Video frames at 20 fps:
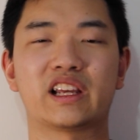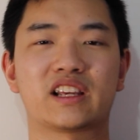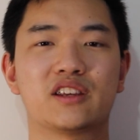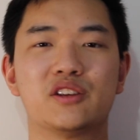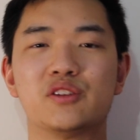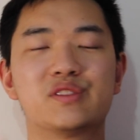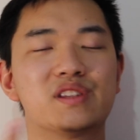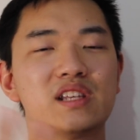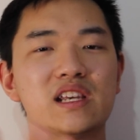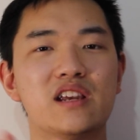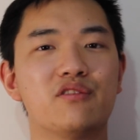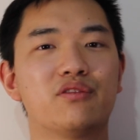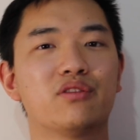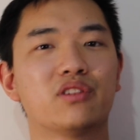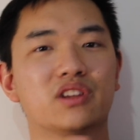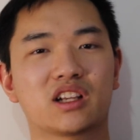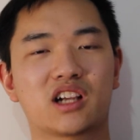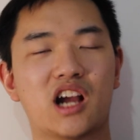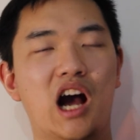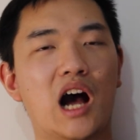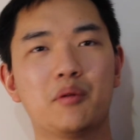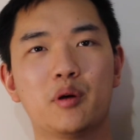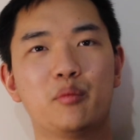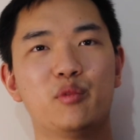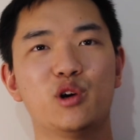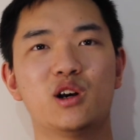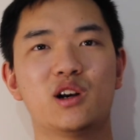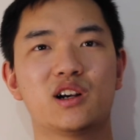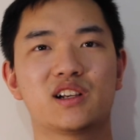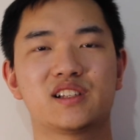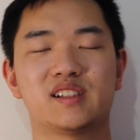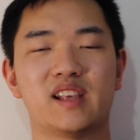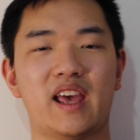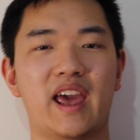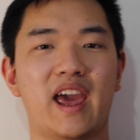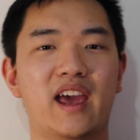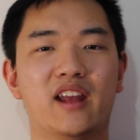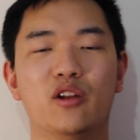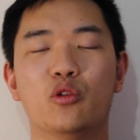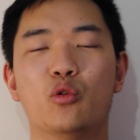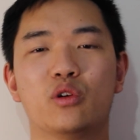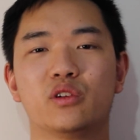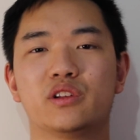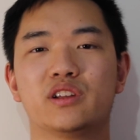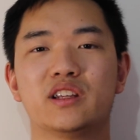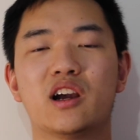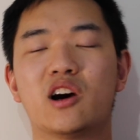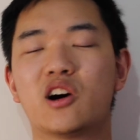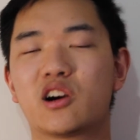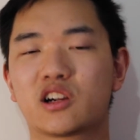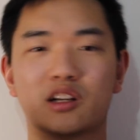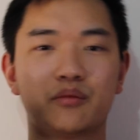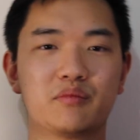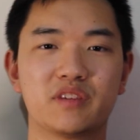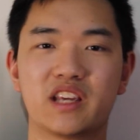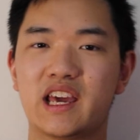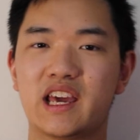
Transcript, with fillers: like you see from the comic books and or the Arkham